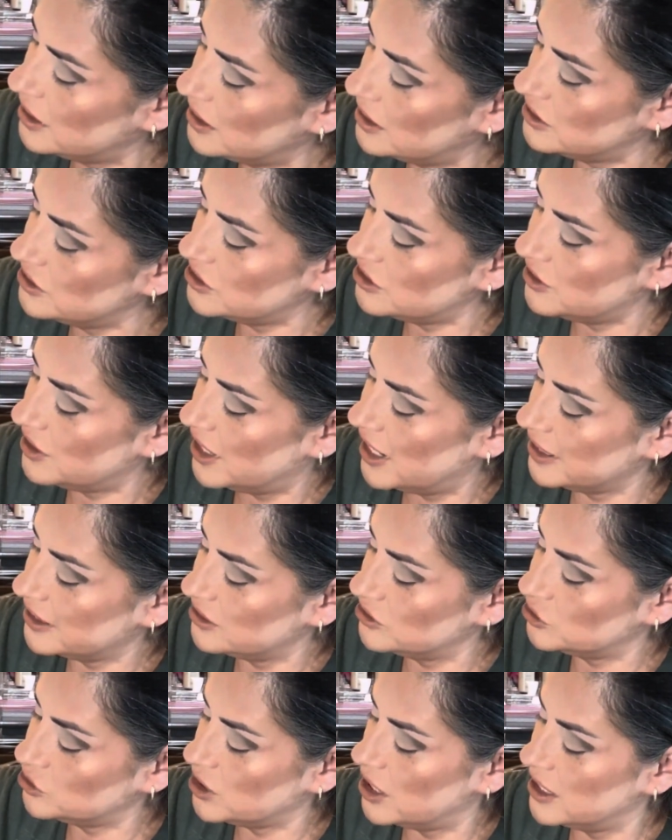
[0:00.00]
so that I
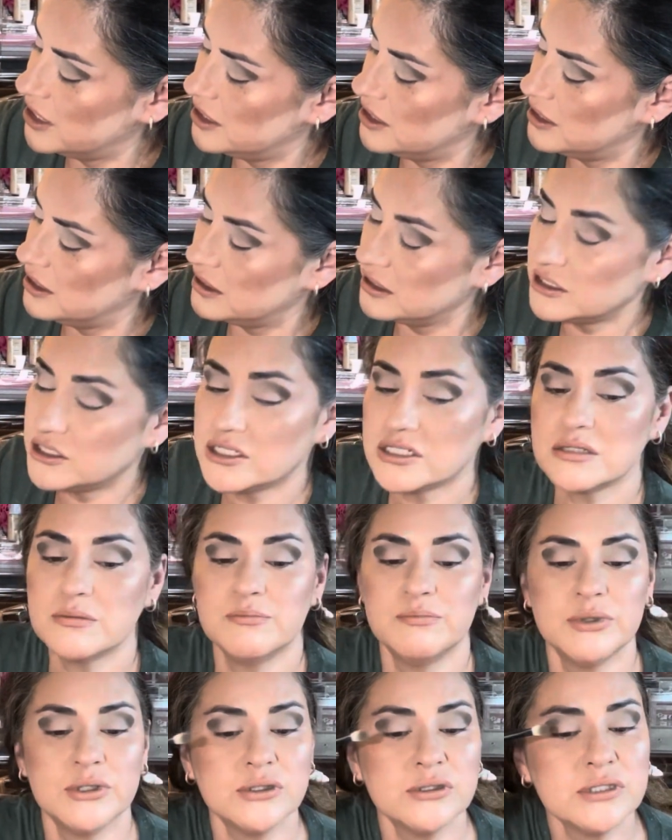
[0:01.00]
can try to
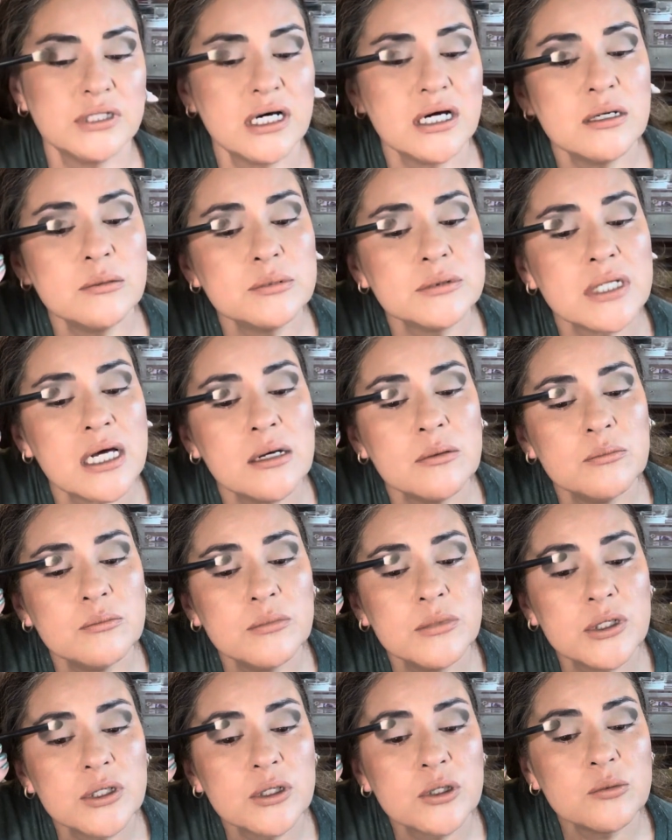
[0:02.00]
just build up that
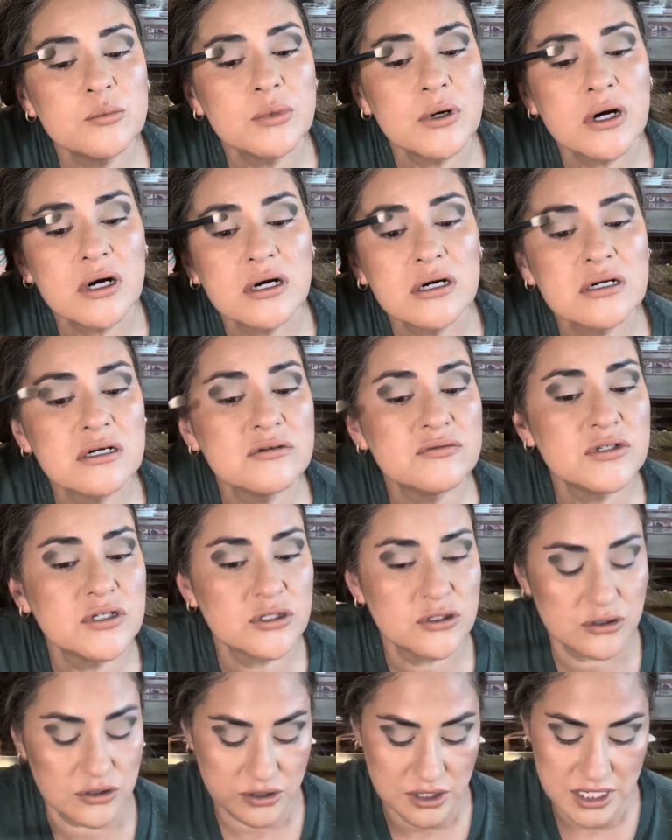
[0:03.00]
middle part of the
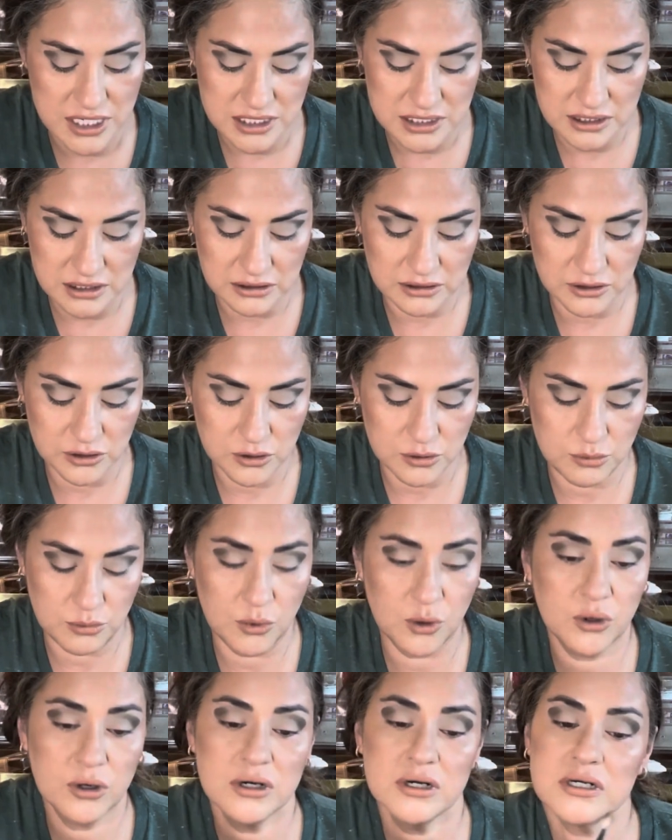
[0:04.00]
crease a little
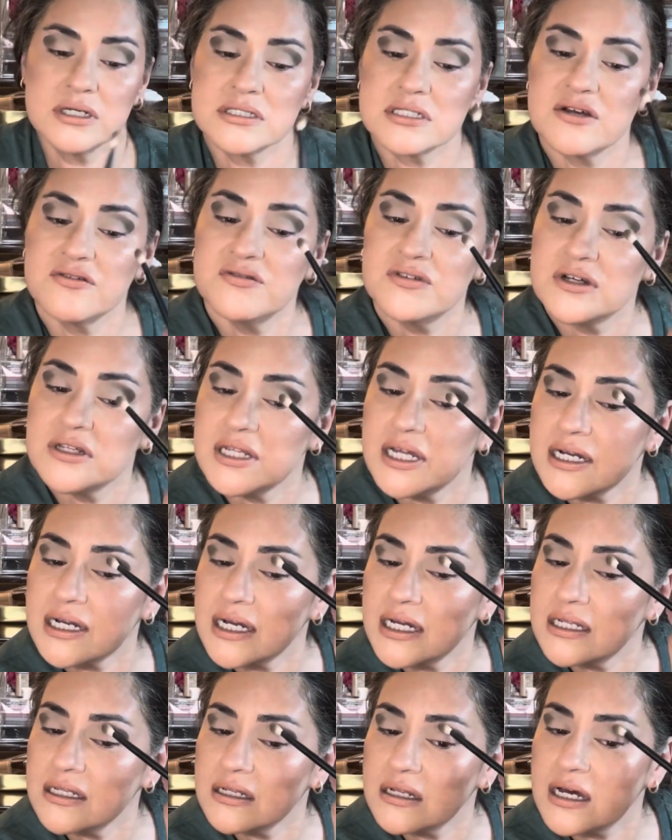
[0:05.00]
more because I feel like
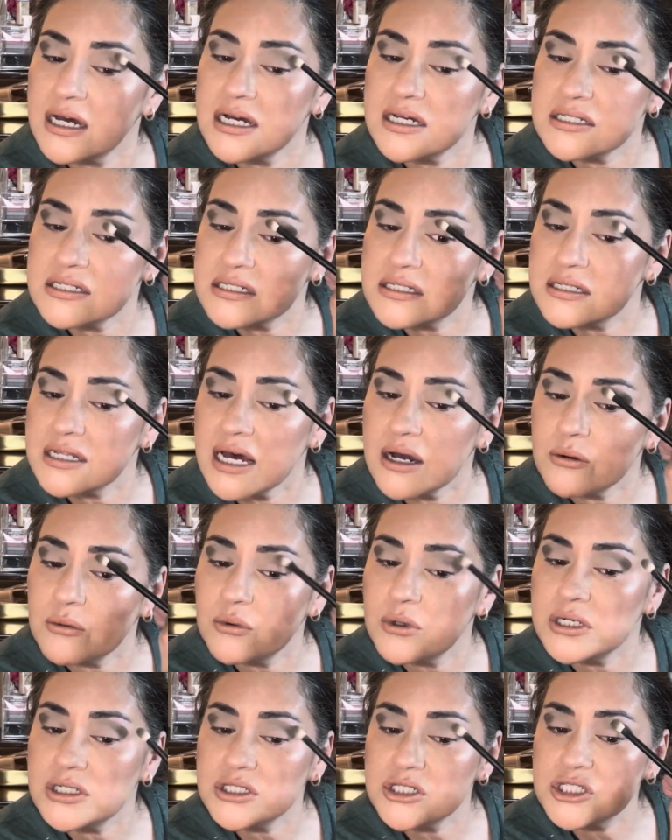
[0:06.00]
I lost that
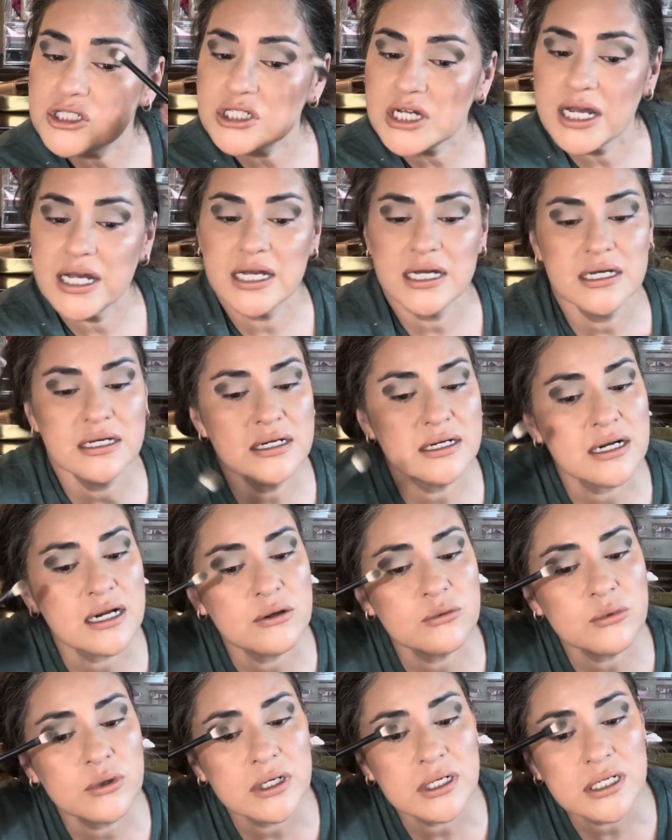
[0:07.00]
one shade and I
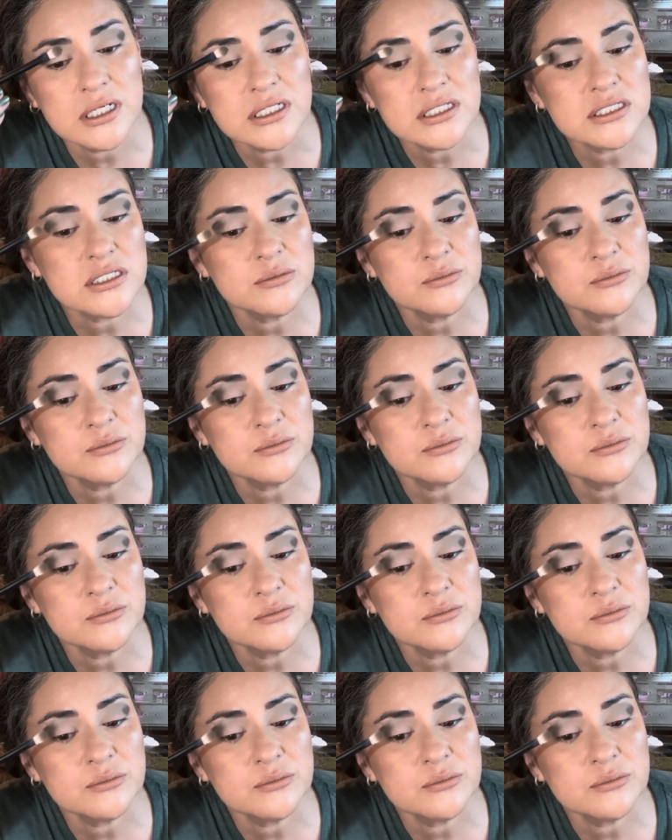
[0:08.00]
want it to